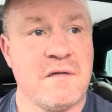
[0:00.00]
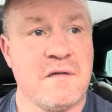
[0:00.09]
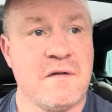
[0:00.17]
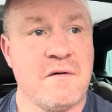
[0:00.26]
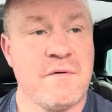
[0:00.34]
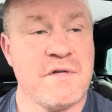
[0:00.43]
you
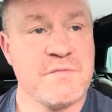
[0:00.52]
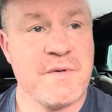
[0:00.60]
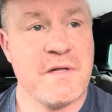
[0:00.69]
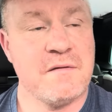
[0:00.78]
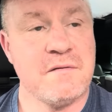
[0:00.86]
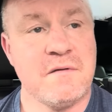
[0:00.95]
know, in this
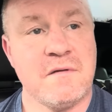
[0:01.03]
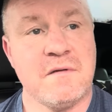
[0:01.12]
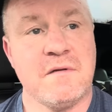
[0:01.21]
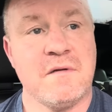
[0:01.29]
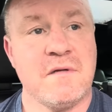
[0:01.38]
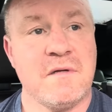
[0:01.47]
building
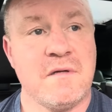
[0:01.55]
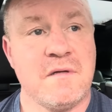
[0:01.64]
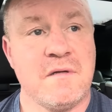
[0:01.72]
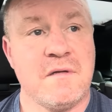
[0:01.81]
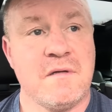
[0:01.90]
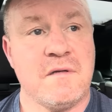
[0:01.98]

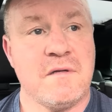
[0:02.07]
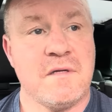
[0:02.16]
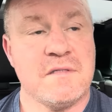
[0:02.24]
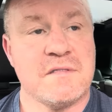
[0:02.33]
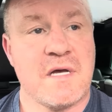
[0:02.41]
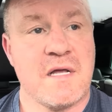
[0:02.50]
in
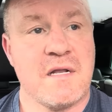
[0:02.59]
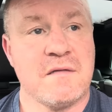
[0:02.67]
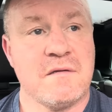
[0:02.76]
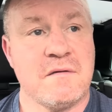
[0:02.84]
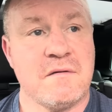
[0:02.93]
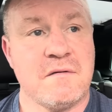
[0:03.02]

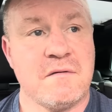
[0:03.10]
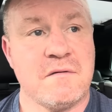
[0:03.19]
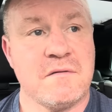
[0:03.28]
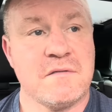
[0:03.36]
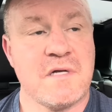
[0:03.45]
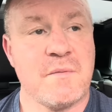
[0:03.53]
Thailand,
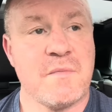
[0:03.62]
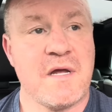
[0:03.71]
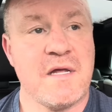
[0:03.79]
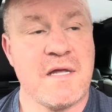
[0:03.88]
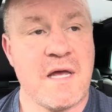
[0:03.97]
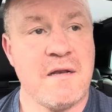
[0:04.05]
Chiang Mai
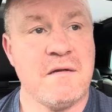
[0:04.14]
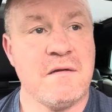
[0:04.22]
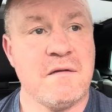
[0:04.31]
again.